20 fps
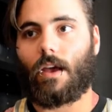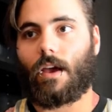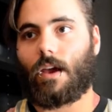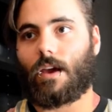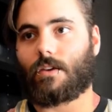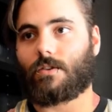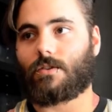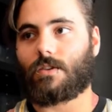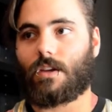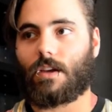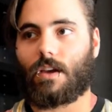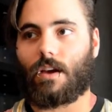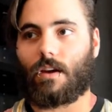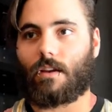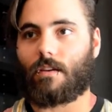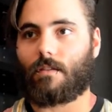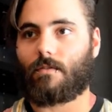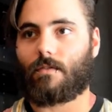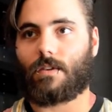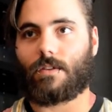and she
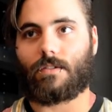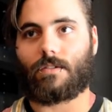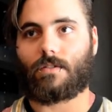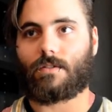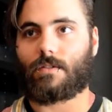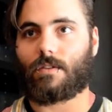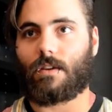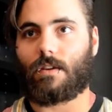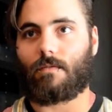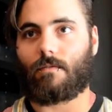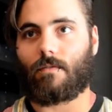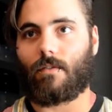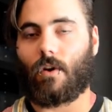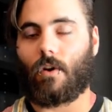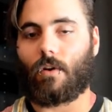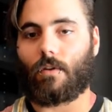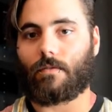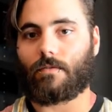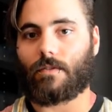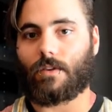kind of is
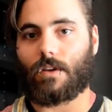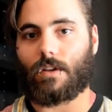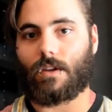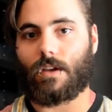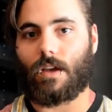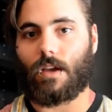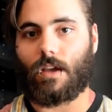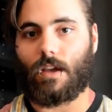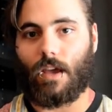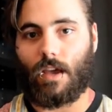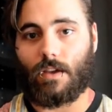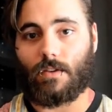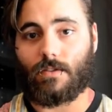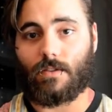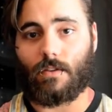involved in a case